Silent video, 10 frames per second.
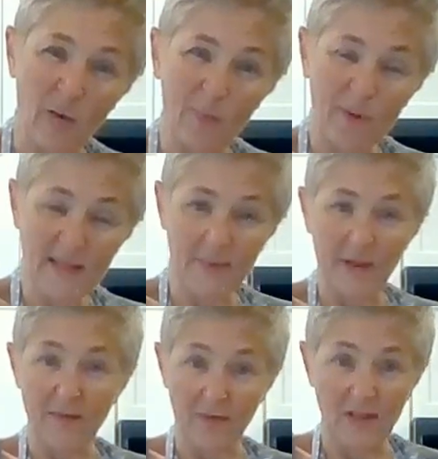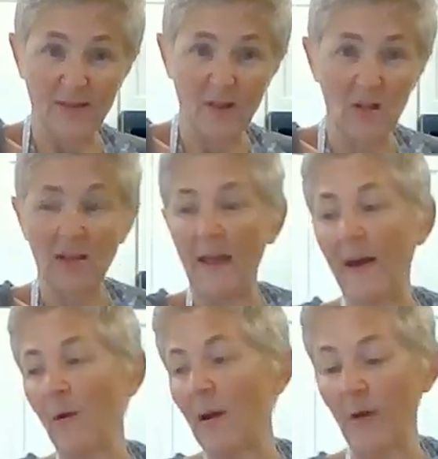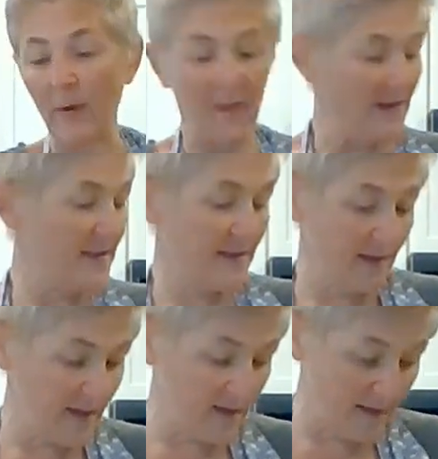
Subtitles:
put some in the freezer, and that way when this